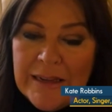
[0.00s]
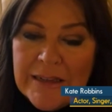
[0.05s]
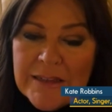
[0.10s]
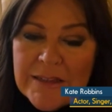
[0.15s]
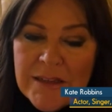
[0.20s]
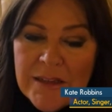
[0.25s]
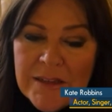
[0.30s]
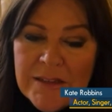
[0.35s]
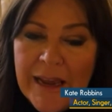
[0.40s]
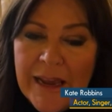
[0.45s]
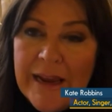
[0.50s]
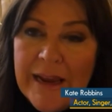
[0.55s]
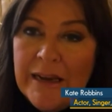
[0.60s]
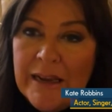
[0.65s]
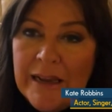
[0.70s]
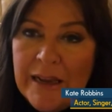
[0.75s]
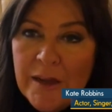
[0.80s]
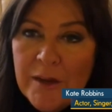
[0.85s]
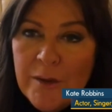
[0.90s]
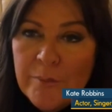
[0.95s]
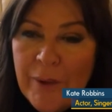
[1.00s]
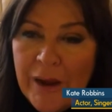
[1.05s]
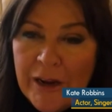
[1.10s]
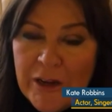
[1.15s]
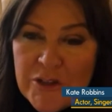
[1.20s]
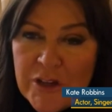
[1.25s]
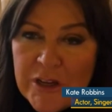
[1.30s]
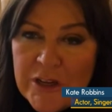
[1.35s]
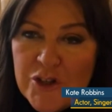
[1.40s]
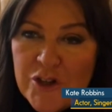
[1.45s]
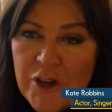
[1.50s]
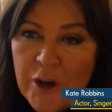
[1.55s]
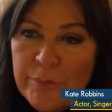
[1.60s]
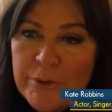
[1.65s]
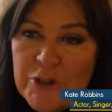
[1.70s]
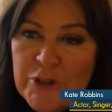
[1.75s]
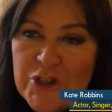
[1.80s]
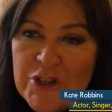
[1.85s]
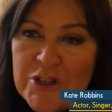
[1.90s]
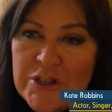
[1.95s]
and it's a daily magazine
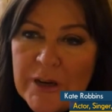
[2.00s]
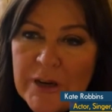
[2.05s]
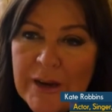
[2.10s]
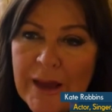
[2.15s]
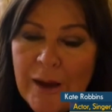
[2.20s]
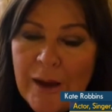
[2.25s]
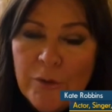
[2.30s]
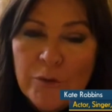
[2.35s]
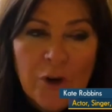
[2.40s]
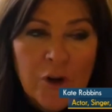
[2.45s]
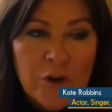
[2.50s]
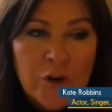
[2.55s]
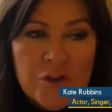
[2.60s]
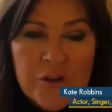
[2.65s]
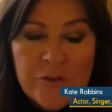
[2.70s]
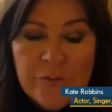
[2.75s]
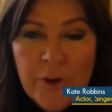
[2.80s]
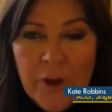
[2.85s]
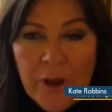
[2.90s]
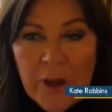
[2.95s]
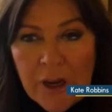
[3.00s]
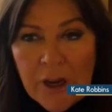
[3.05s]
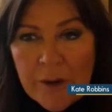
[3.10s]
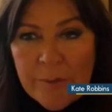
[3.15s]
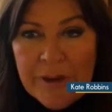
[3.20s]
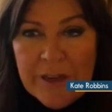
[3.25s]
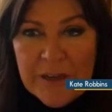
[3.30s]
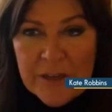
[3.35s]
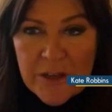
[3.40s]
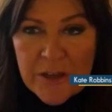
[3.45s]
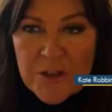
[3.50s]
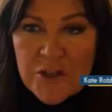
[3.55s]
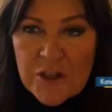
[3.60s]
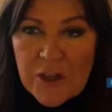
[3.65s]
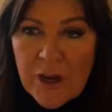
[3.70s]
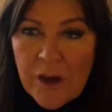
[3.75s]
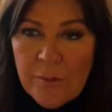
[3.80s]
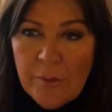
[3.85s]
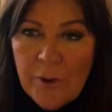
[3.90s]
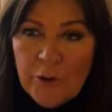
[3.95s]
show, but she's allowed lots of
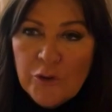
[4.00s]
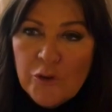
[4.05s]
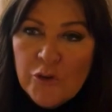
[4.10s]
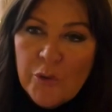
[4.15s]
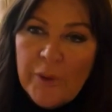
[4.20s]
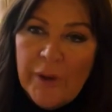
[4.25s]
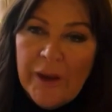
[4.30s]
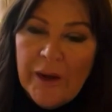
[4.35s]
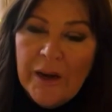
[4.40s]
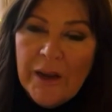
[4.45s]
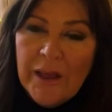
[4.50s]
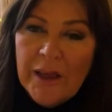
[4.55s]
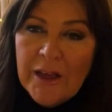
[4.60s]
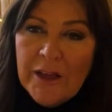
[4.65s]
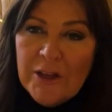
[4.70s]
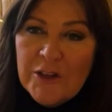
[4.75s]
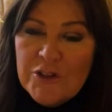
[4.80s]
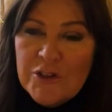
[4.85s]
comedians to come onto it.